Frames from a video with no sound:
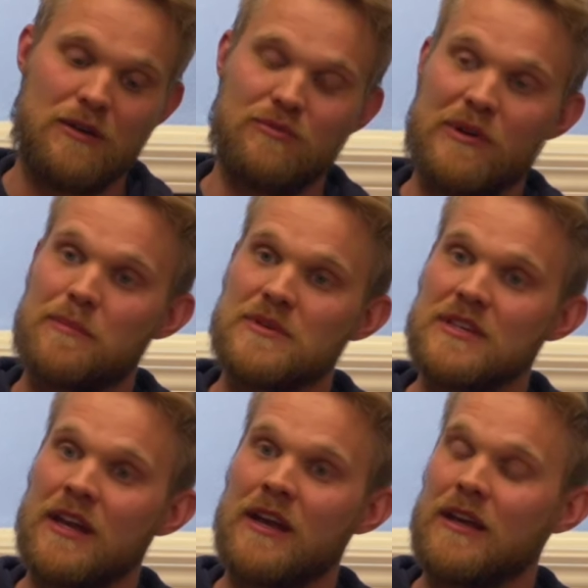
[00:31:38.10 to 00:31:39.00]

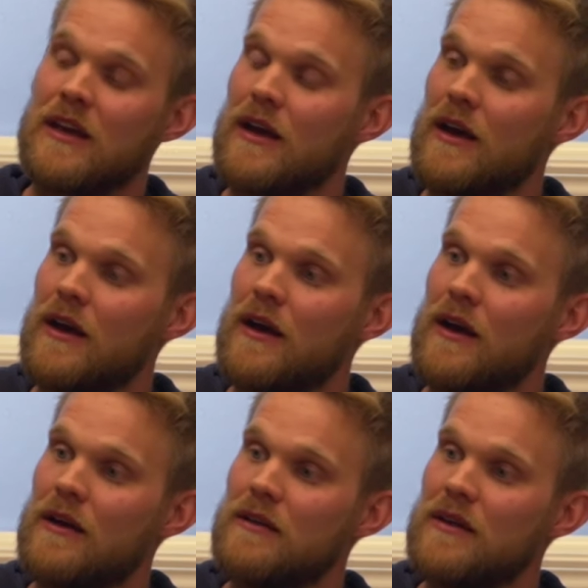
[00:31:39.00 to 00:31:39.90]
representing,
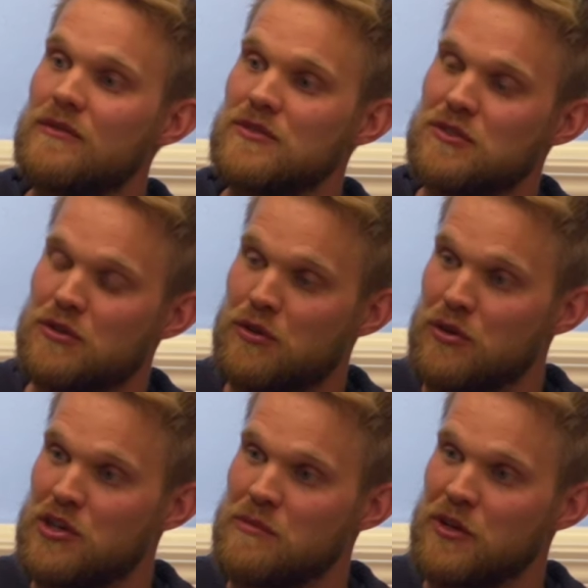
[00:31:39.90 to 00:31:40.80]
it was 2
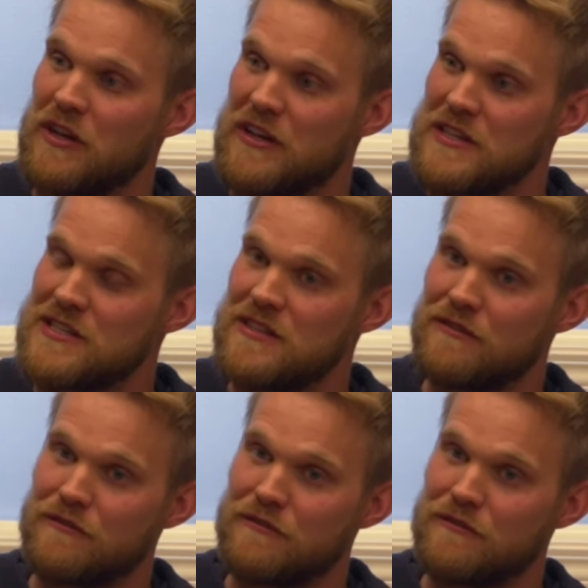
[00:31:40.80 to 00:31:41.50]
communities,